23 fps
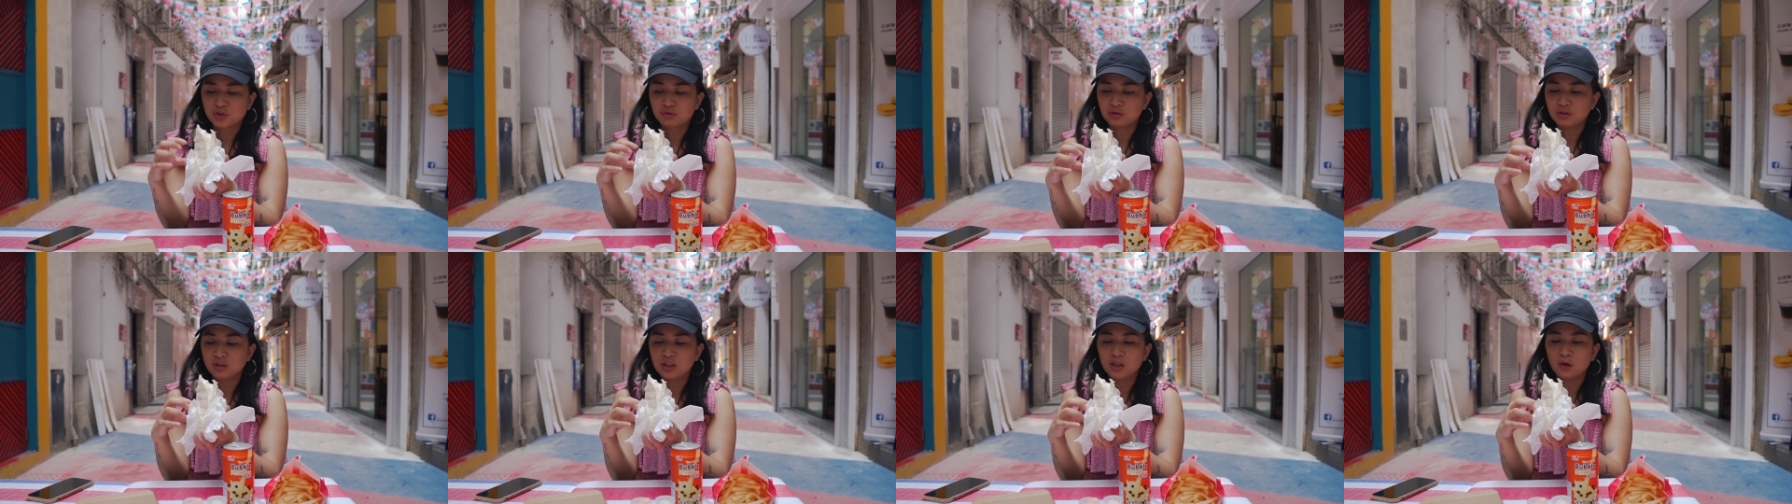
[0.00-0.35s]

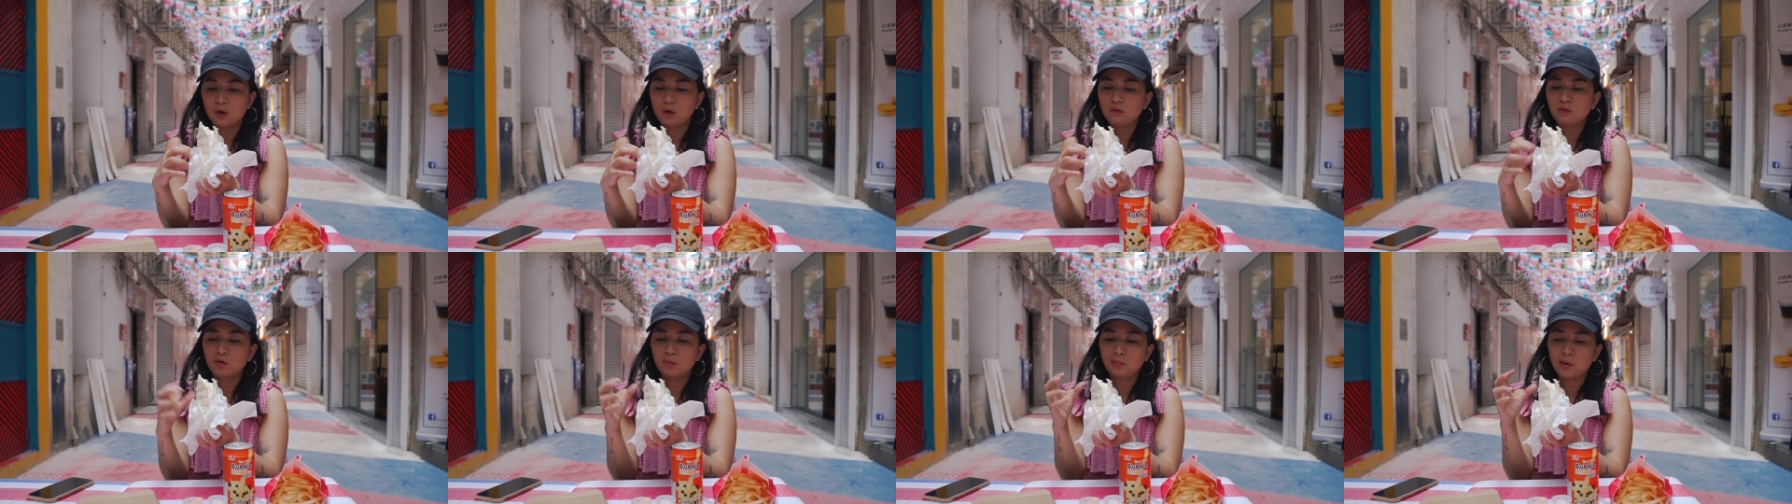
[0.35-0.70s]
It's really
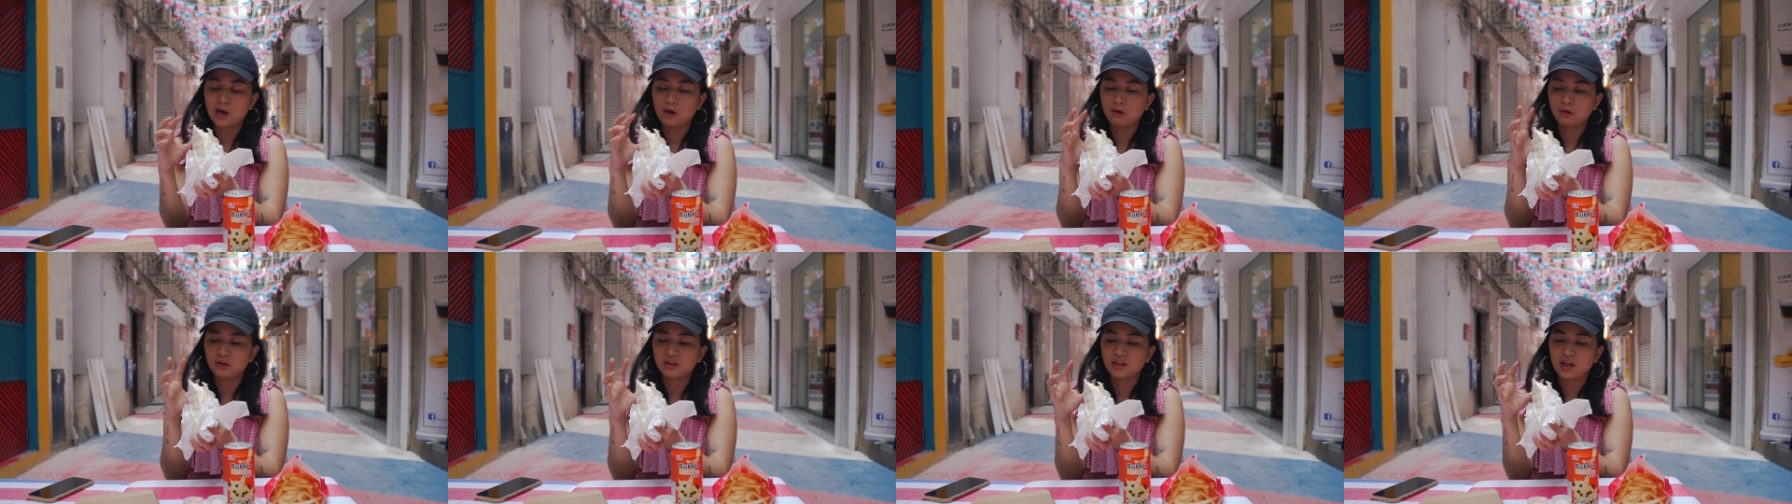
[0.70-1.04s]

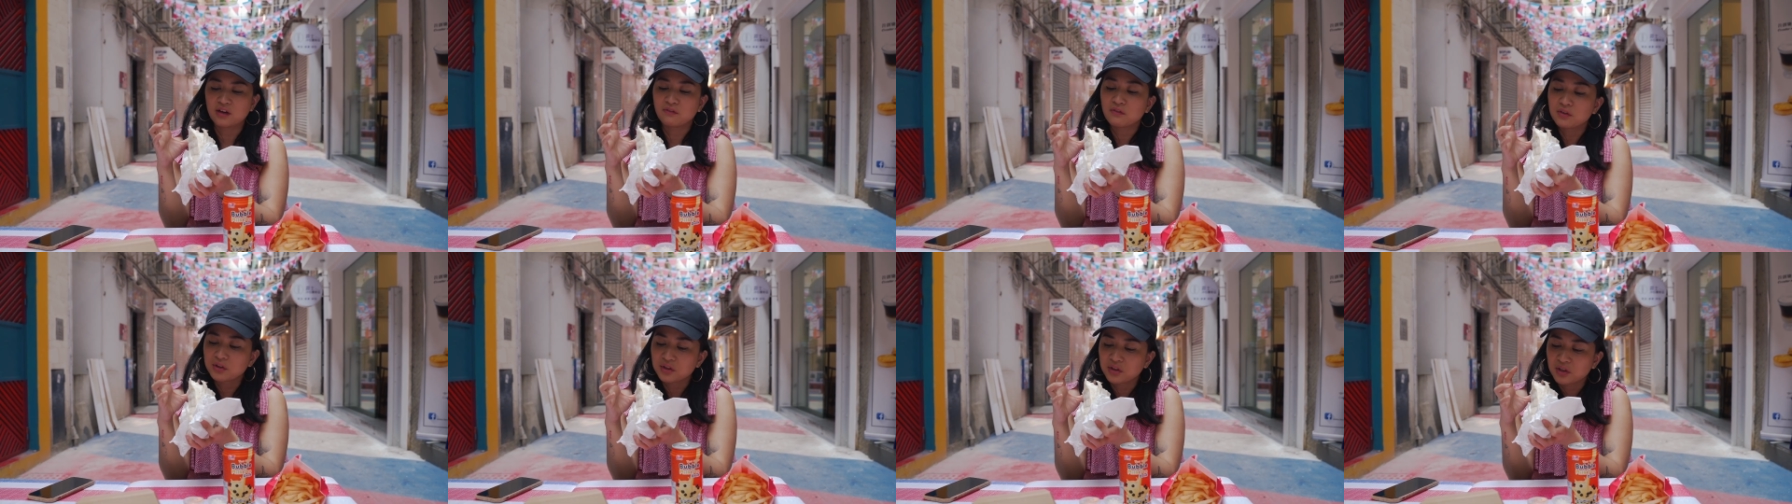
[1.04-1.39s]
overpowering
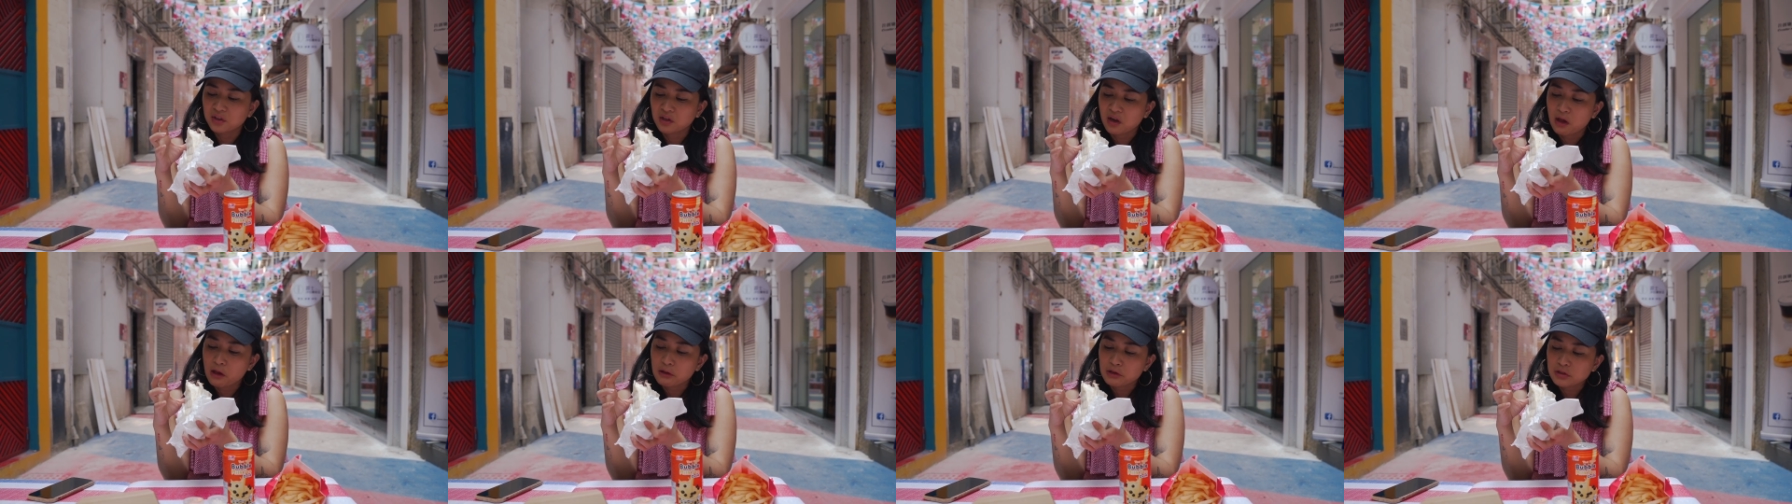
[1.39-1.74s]

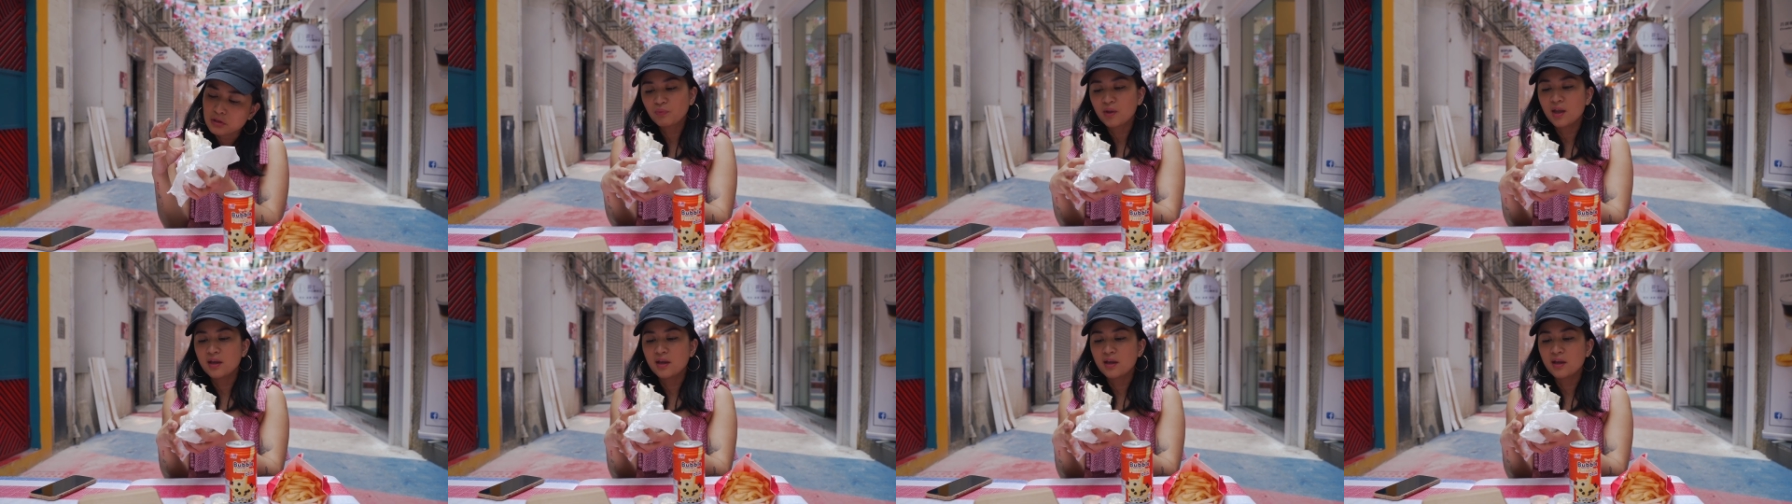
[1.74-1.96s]
everything else.